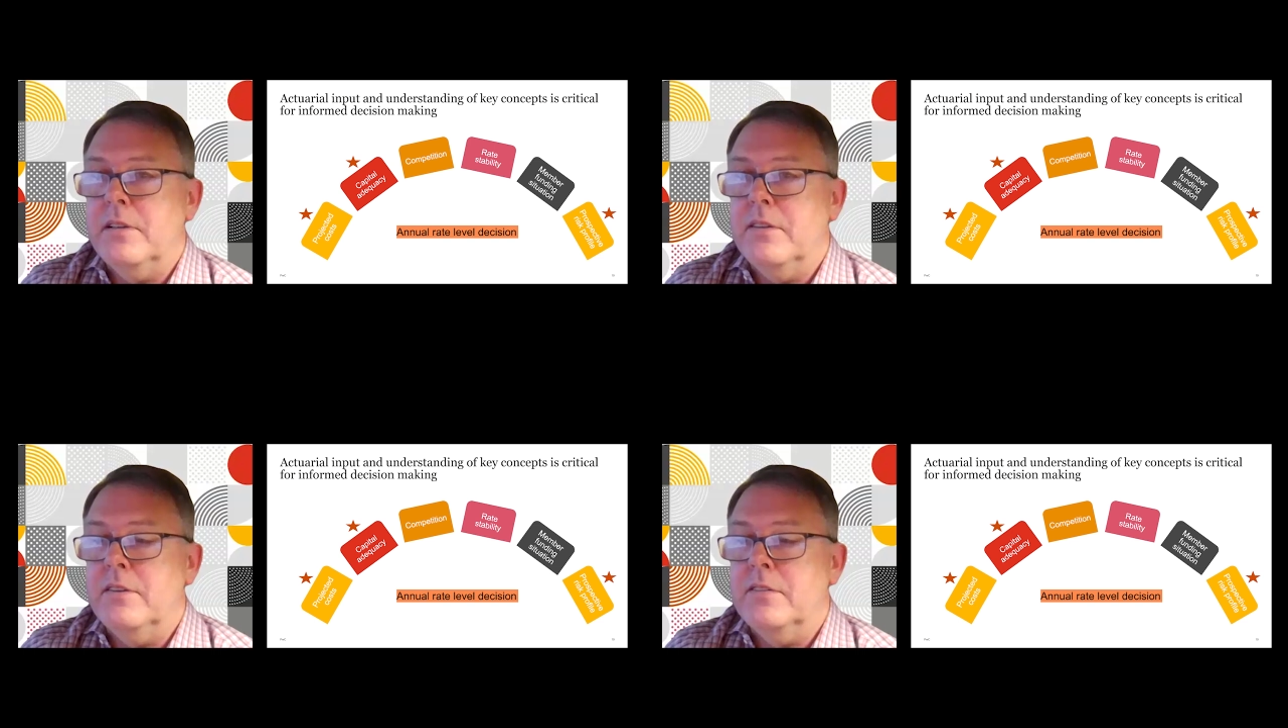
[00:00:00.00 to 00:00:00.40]

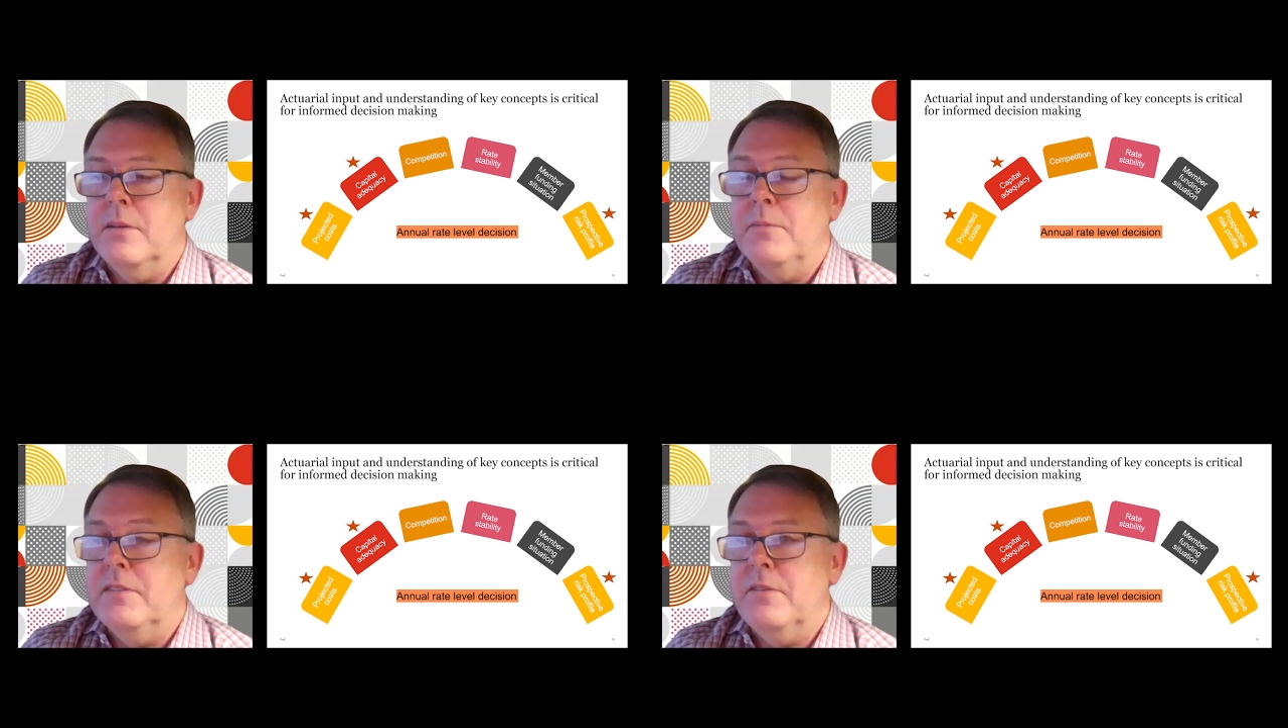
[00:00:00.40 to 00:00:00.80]
because there's
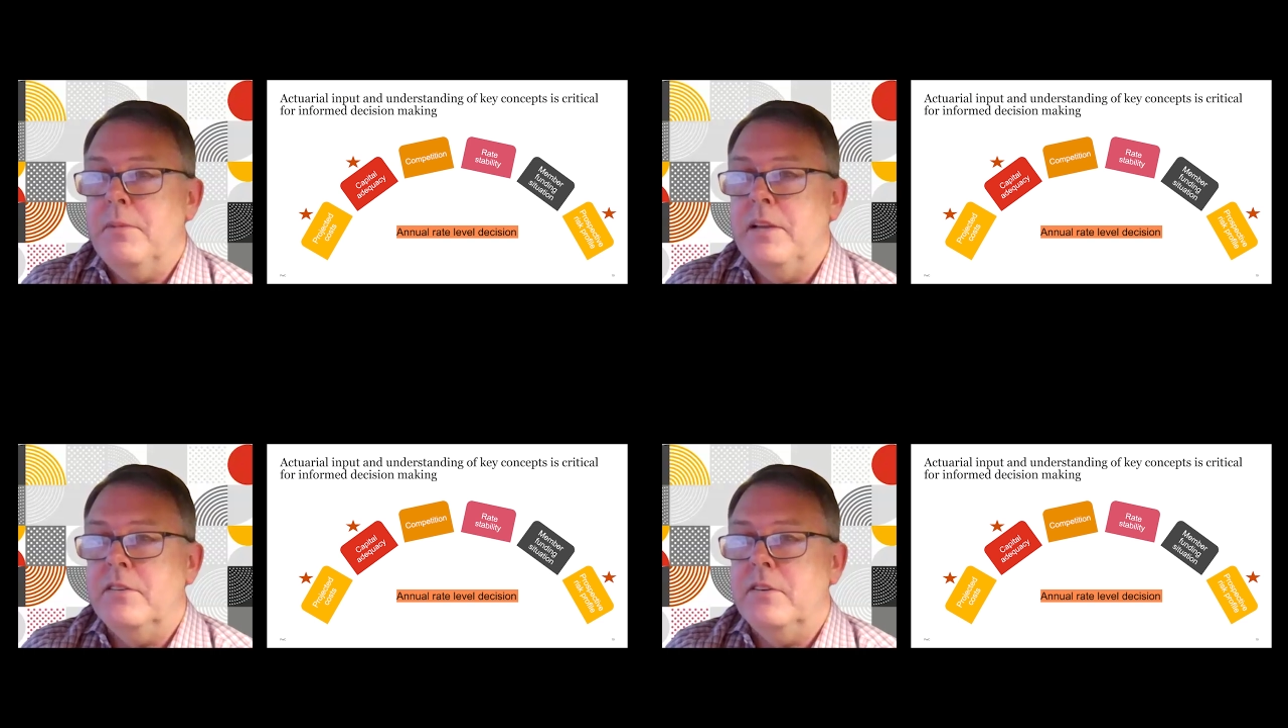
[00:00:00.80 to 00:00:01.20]
some
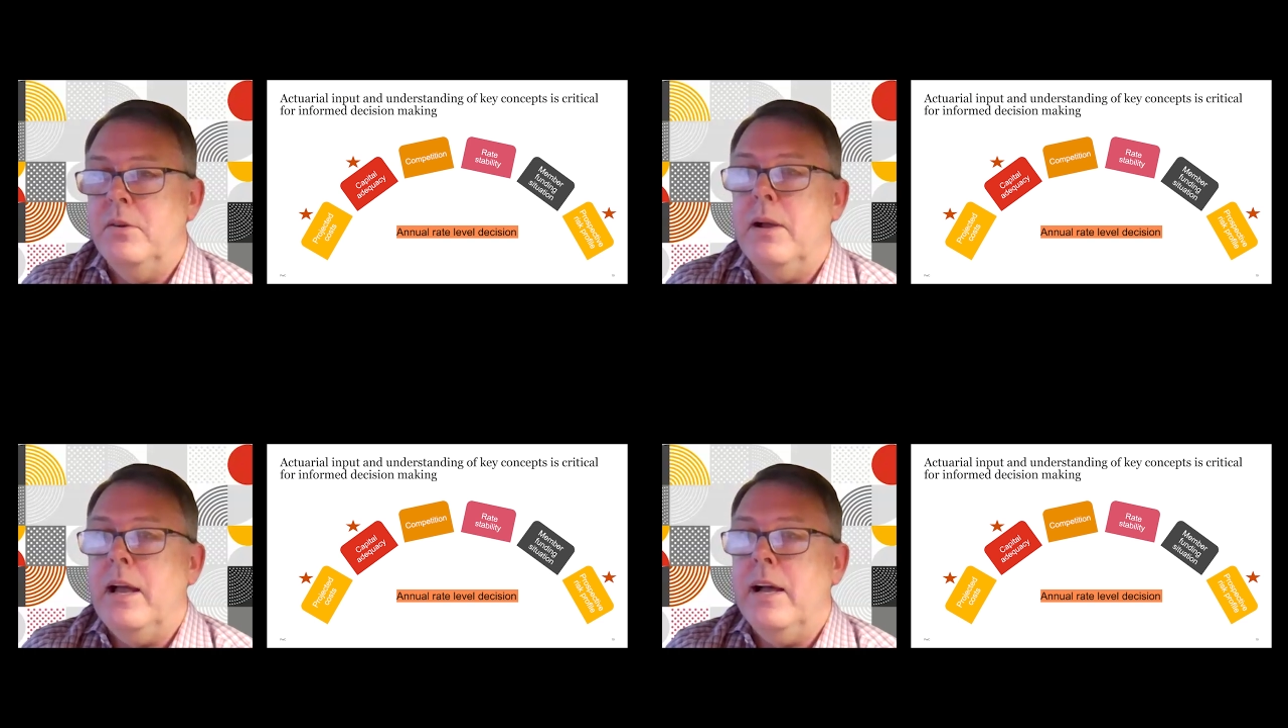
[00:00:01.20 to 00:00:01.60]
information
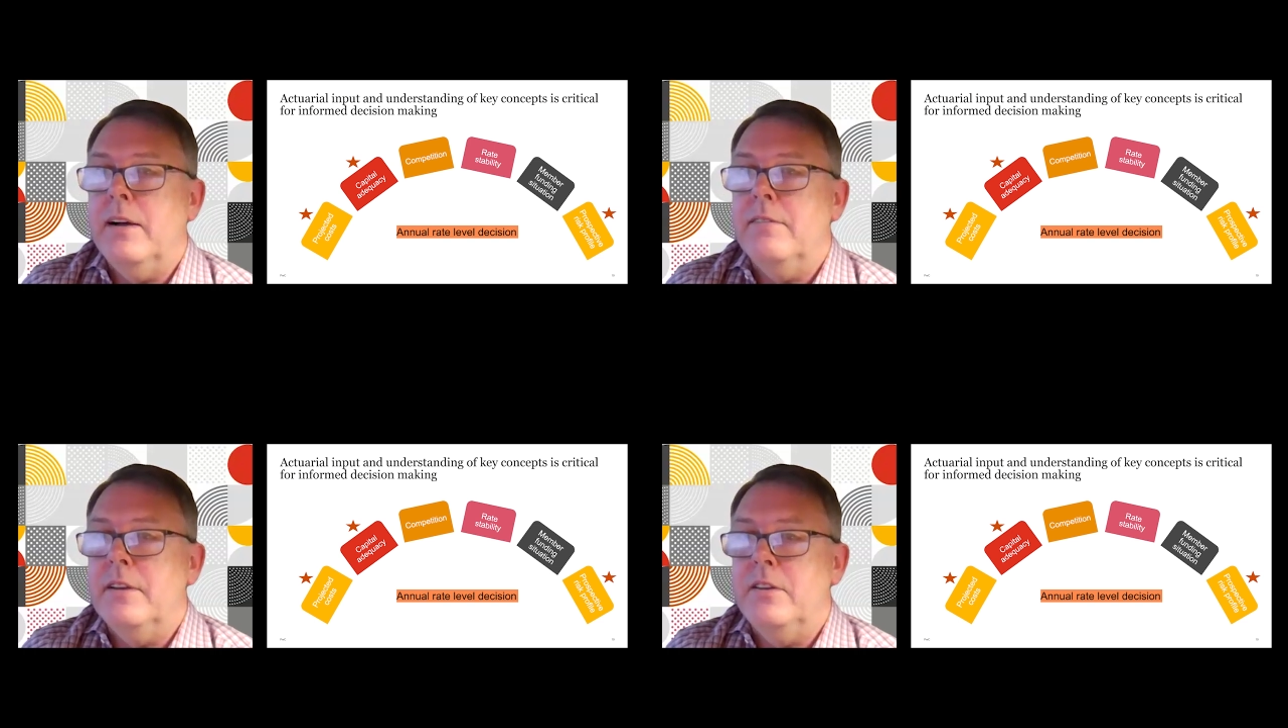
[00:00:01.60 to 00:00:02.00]
you
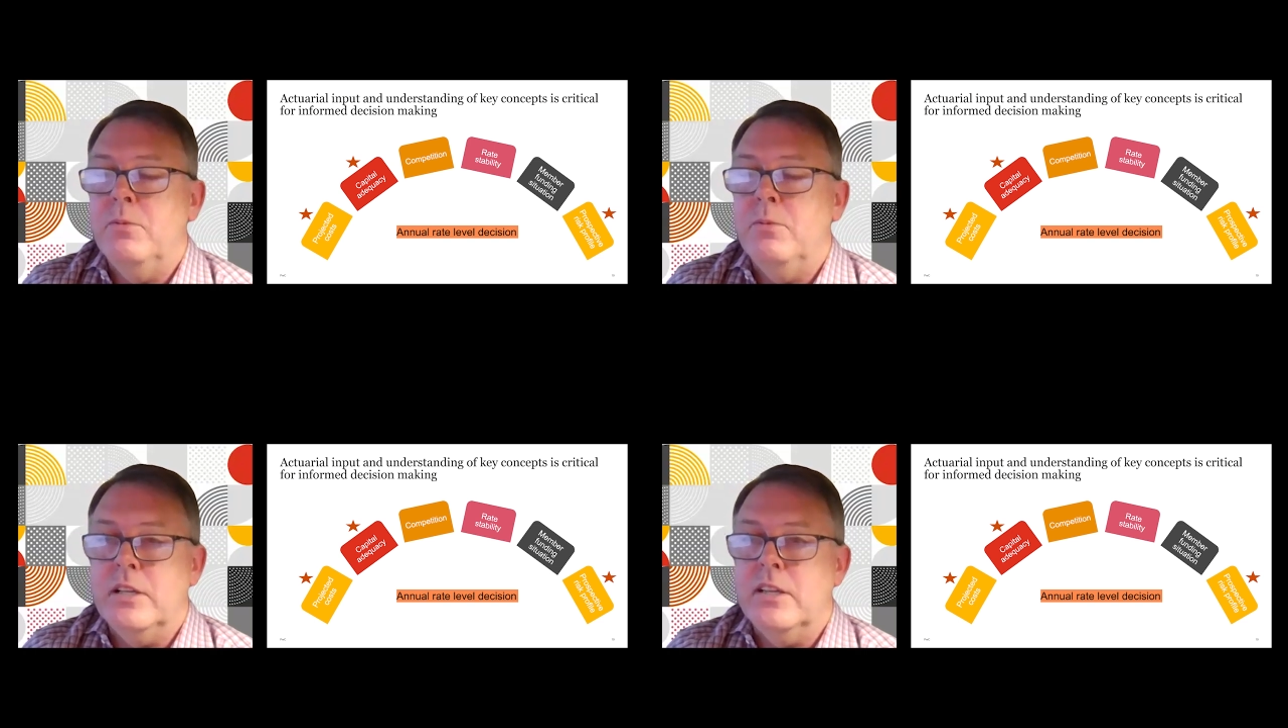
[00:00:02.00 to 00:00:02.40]
have and you
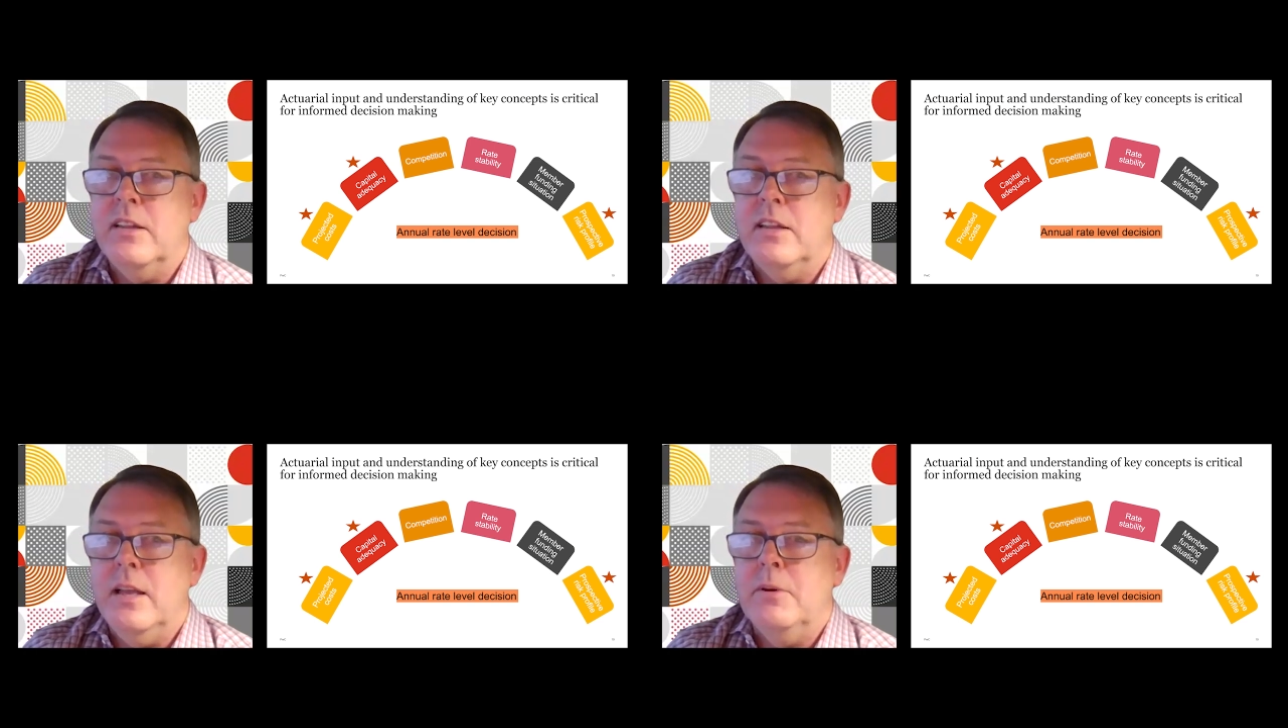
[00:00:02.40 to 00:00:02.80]
bring to the
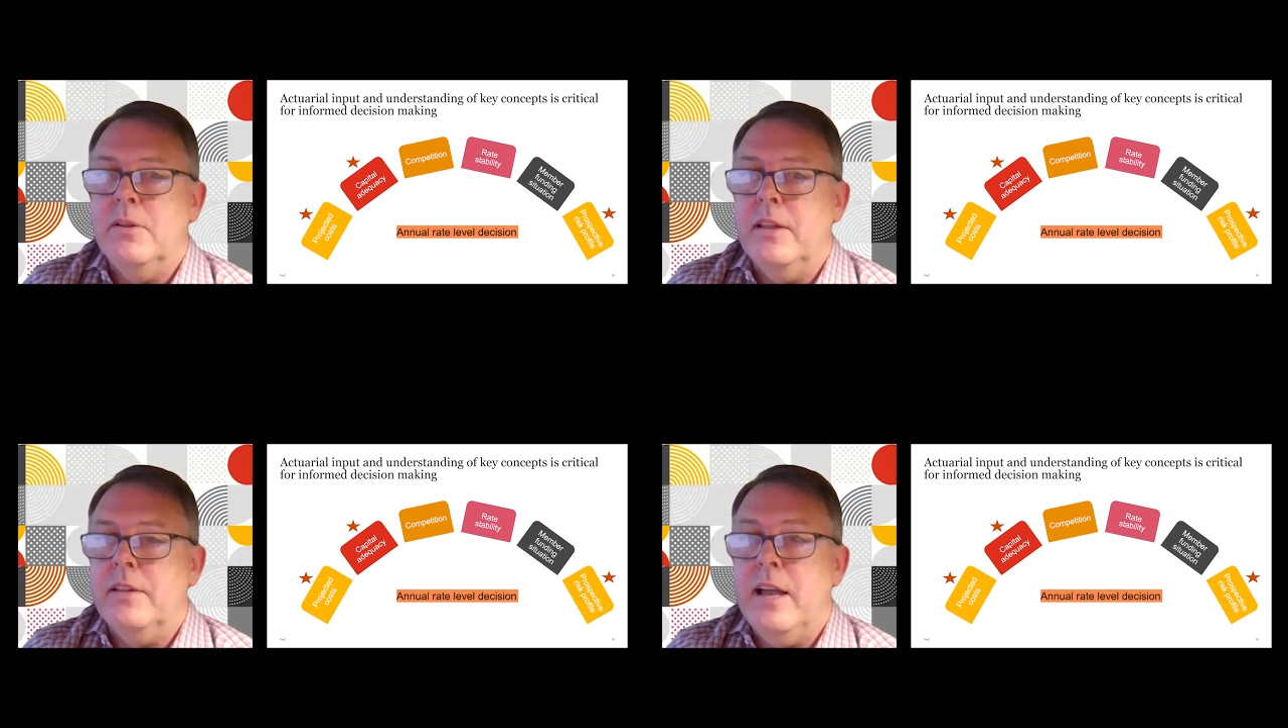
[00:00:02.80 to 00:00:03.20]

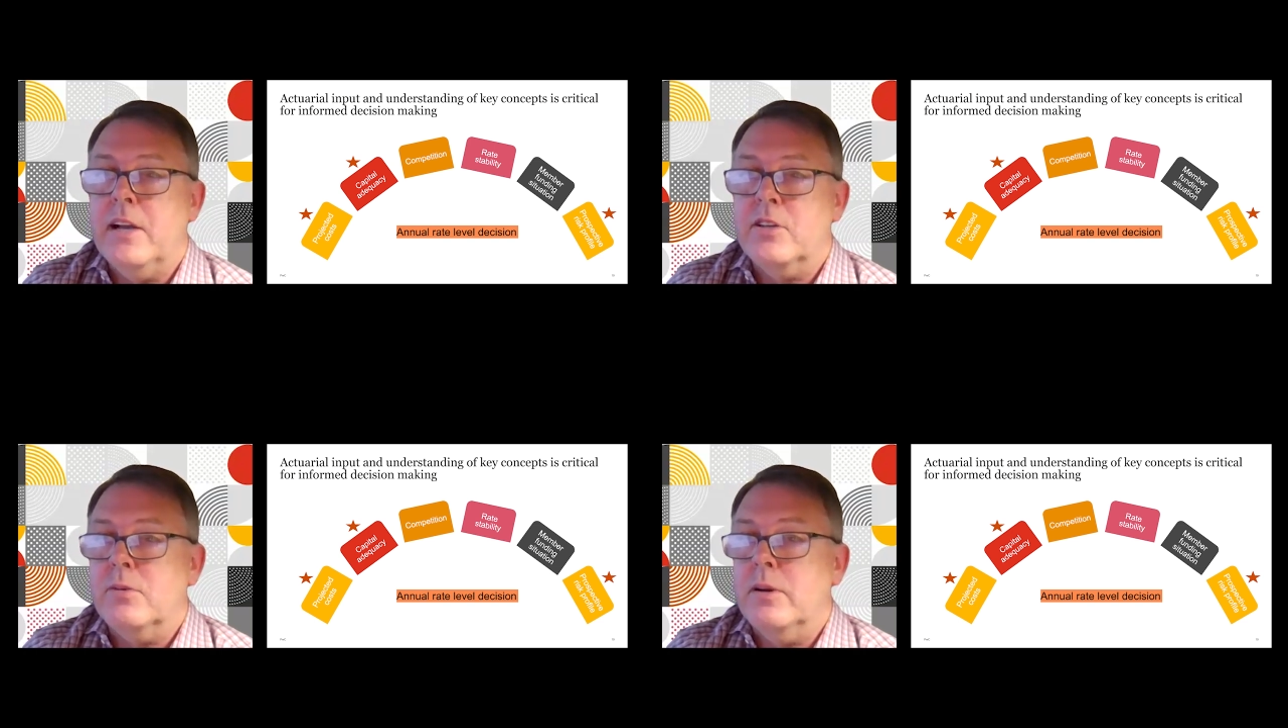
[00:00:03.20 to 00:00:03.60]
table that the
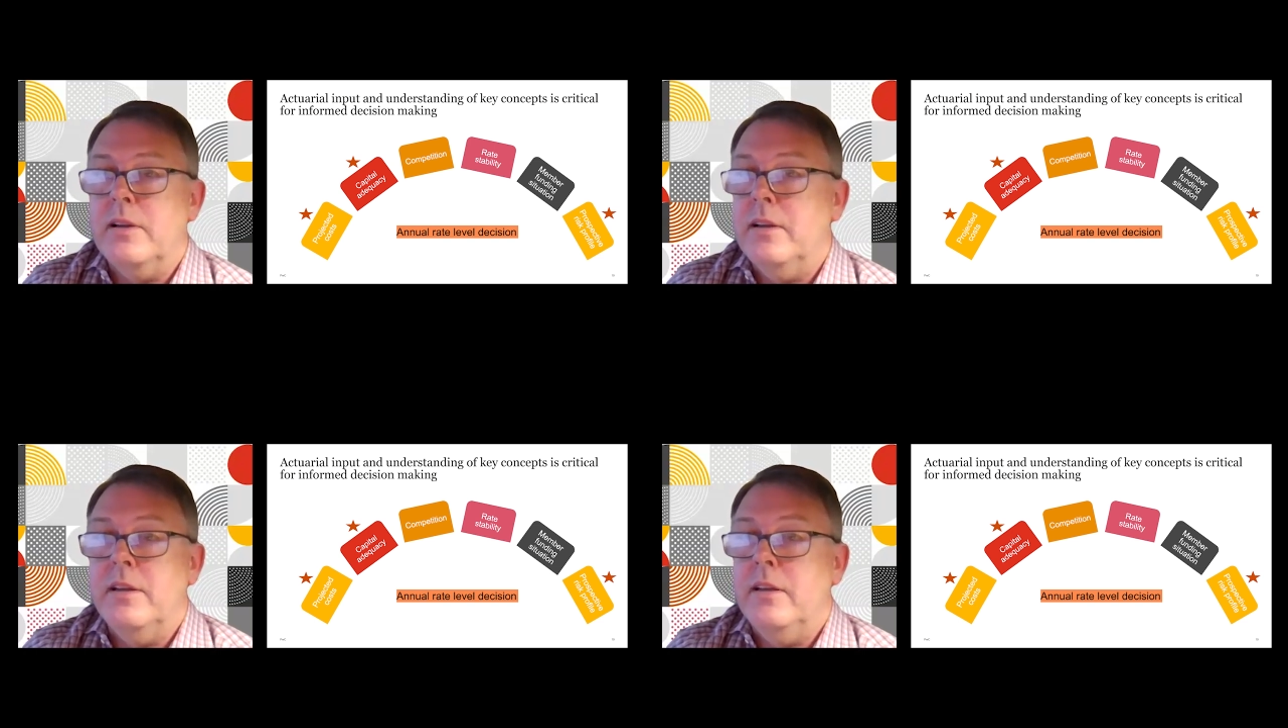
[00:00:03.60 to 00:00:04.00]
actuary